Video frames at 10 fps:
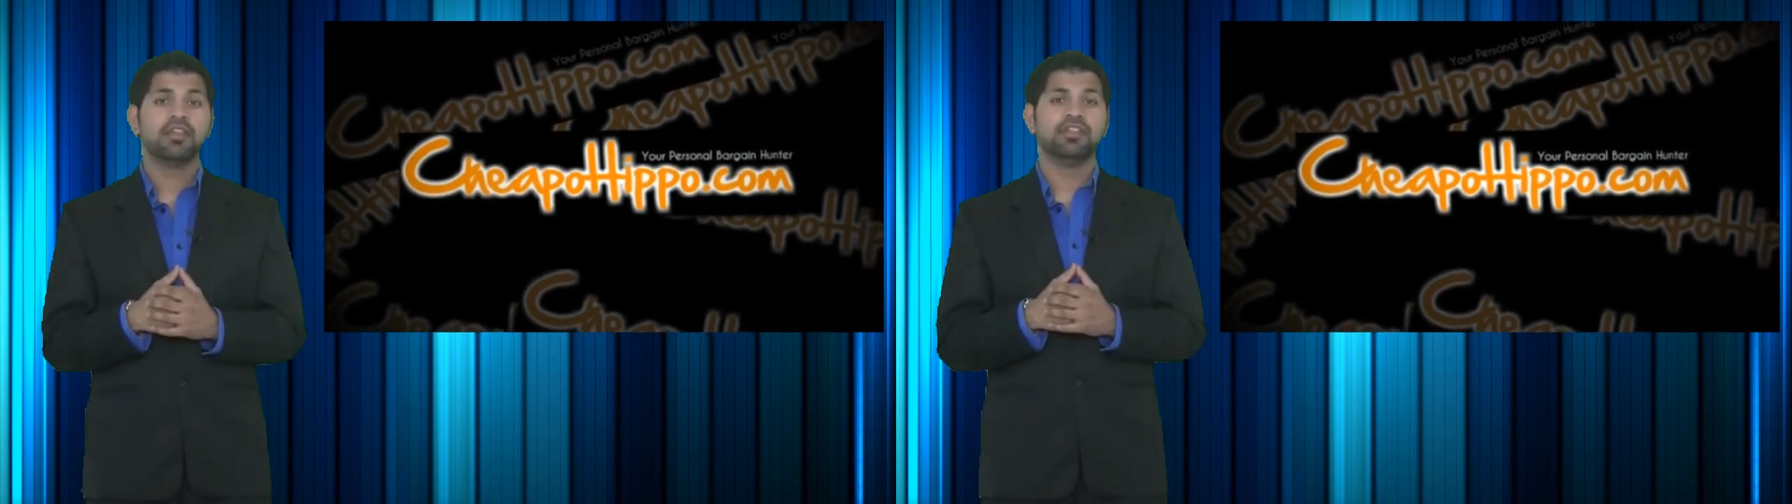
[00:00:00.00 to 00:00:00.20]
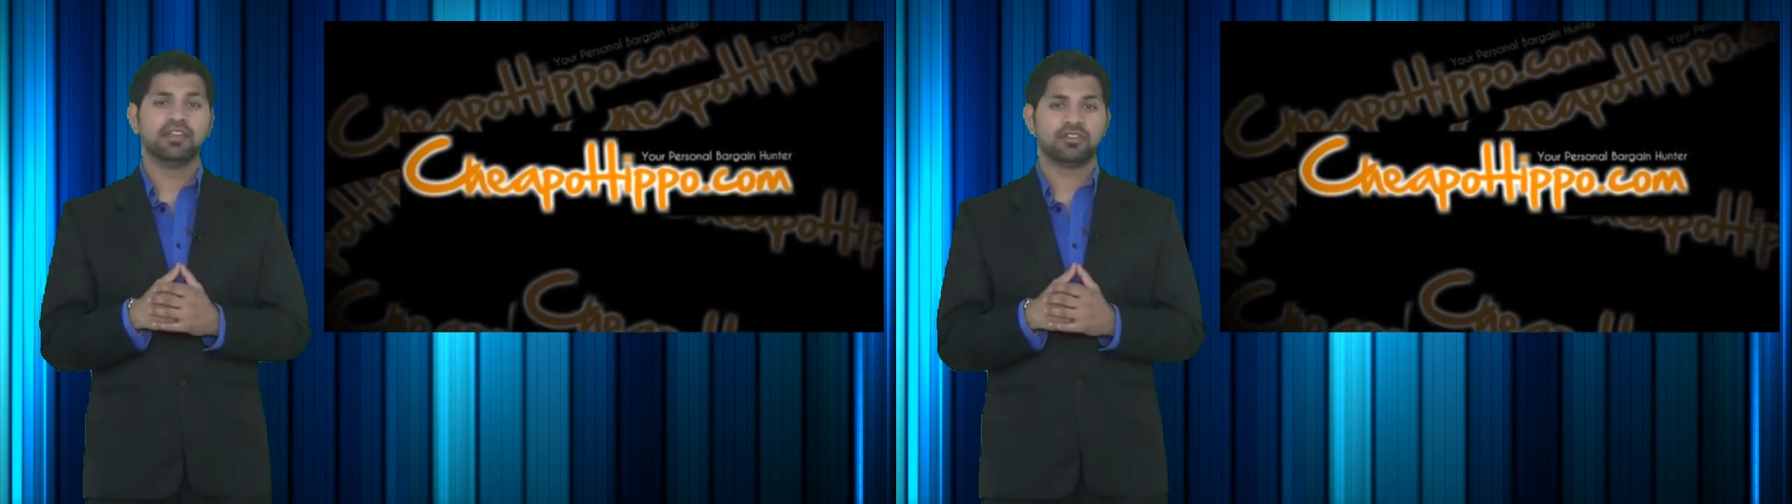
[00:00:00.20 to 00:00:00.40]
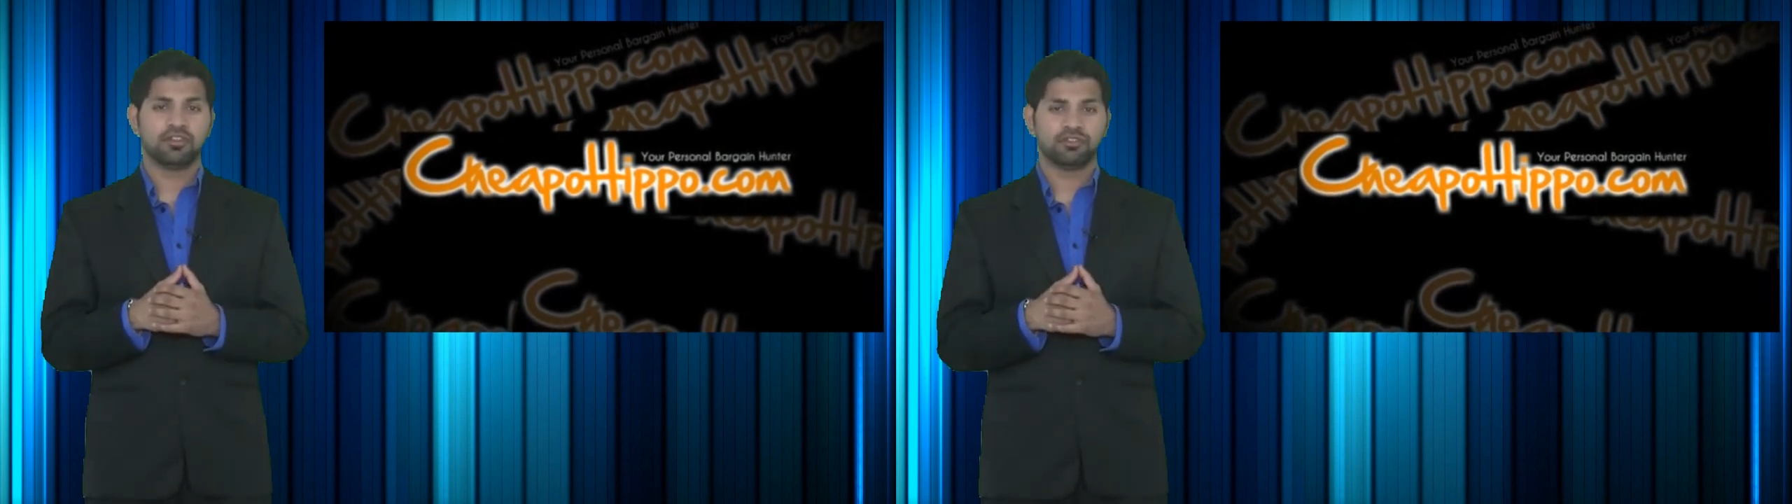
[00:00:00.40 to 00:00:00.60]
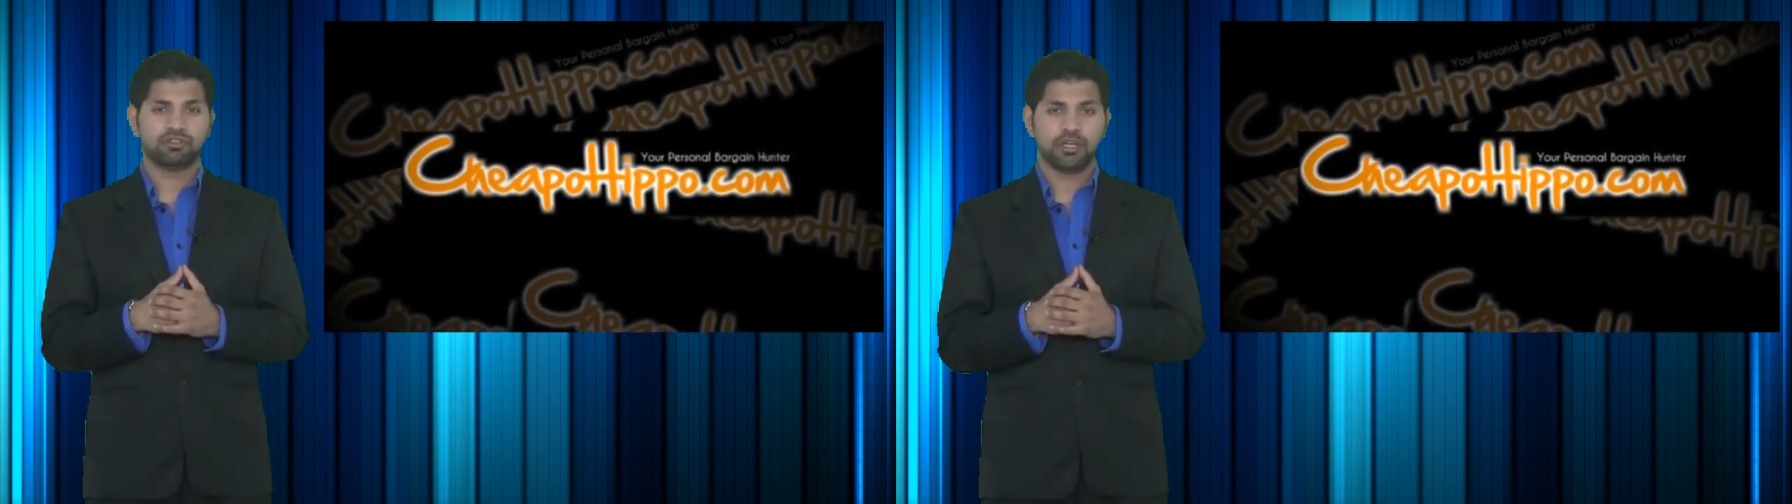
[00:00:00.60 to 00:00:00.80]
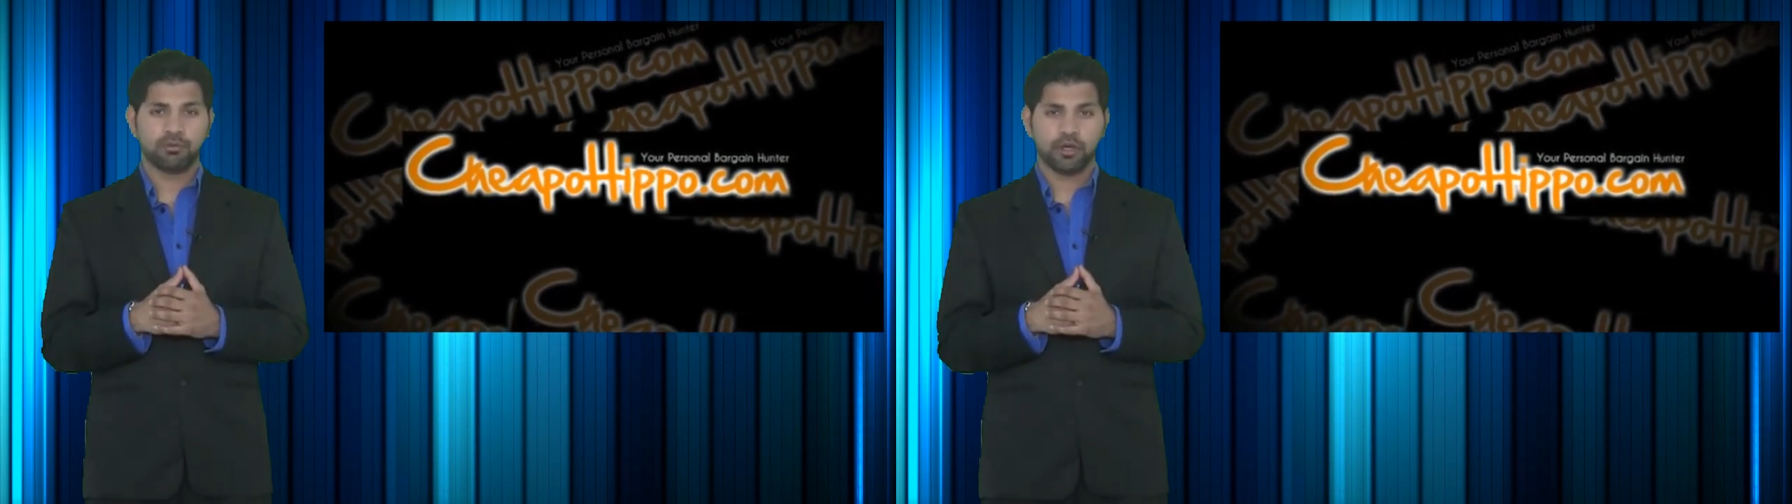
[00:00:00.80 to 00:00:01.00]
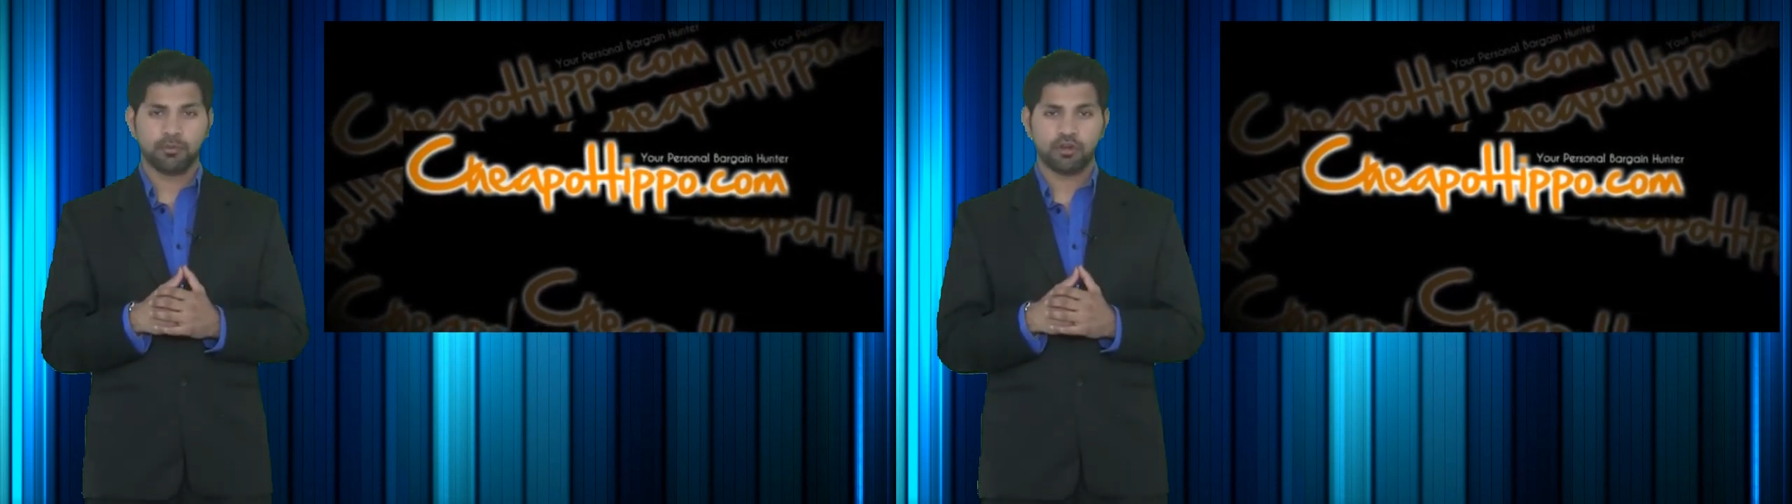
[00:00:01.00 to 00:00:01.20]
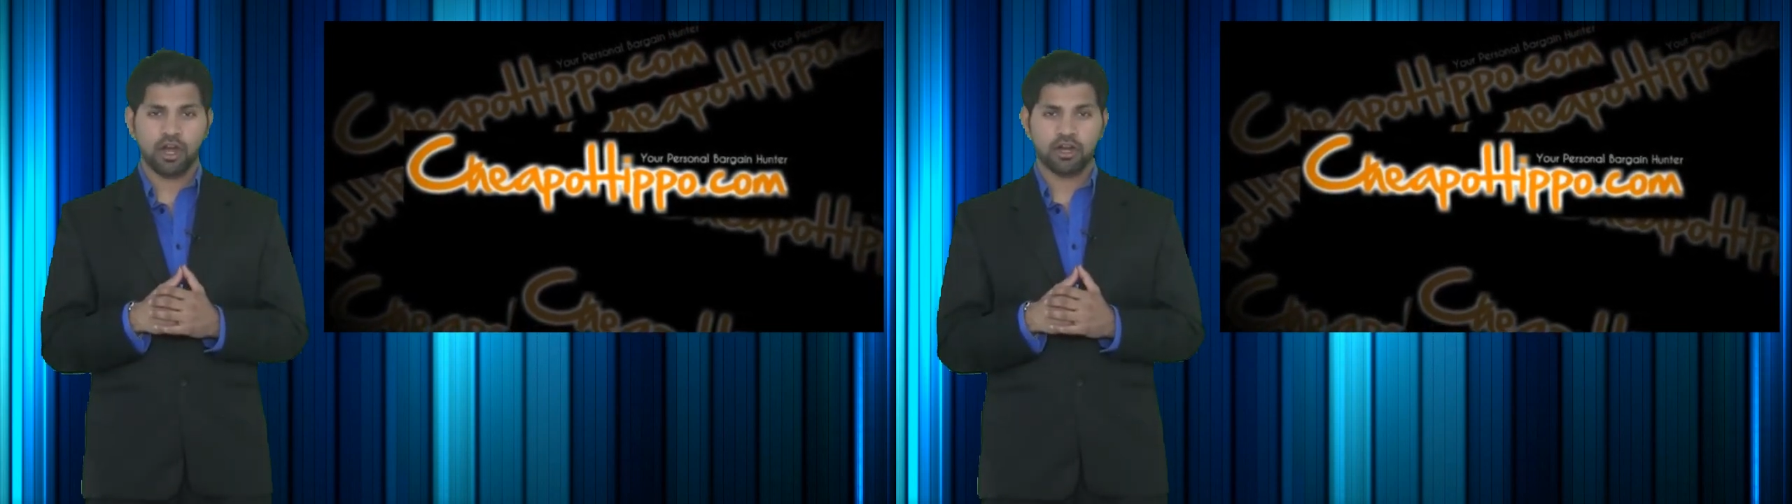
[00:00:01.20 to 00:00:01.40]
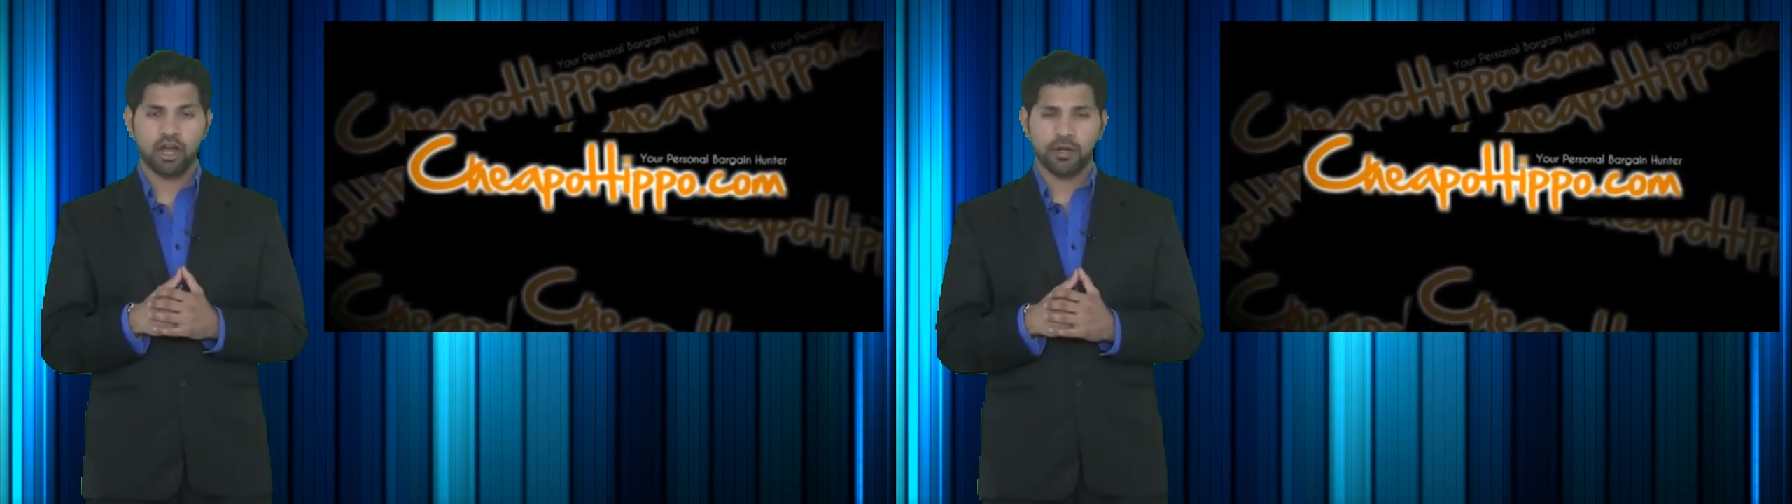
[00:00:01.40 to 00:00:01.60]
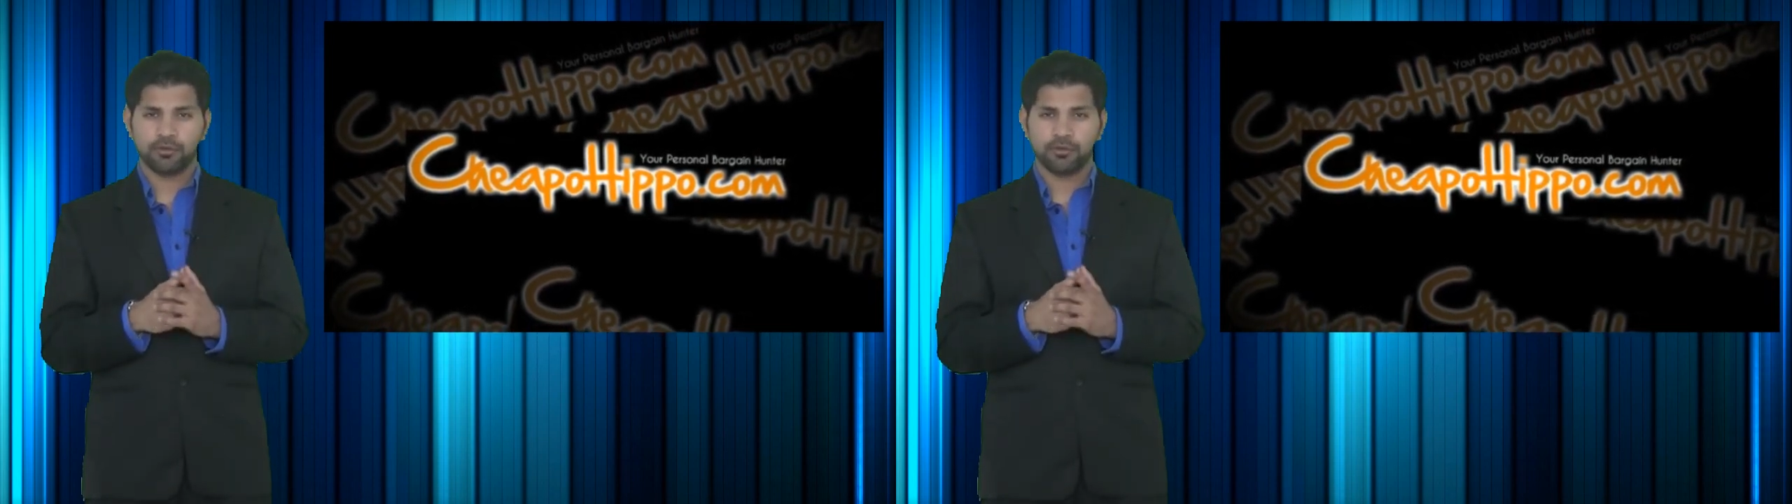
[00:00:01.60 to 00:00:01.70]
This is cheapohippo.com,